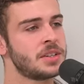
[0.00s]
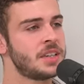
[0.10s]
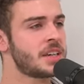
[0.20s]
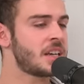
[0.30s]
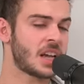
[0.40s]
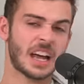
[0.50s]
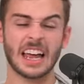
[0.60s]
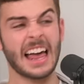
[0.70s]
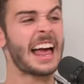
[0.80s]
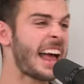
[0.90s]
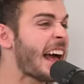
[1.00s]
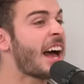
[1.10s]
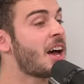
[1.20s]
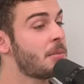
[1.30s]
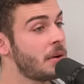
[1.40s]
you're gonna
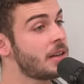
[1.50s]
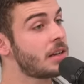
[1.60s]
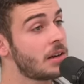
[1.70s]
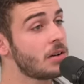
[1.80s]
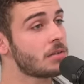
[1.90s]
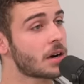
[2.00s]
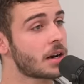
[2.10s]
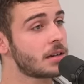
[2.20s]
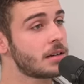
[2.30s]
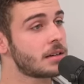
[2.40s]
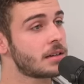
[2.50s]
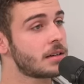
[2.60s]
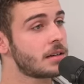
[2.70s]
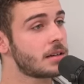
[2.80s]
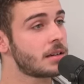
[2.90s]
ah, but in the long run,
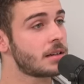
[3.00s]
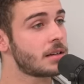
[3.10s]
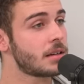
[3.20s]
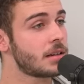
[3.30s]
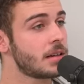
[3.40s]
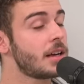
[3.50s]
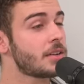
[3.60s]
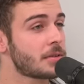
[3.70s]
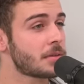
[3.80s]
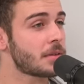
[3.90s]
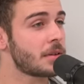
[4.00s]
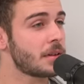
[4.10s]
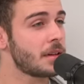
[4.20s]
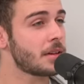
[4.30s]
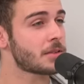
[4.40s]
it's
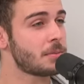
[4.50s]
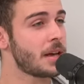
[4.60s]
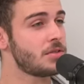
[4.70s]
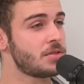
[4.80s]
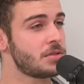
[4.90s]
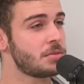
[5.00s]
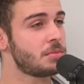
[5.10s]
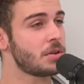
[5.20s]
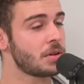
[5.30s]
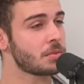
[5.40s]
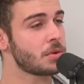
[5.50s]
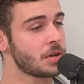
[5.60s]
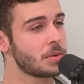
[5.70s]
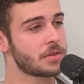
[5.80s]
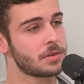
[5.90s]
it's made you what
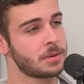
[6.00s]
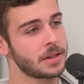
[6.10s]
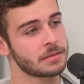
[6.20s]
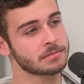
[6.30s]
you want to be.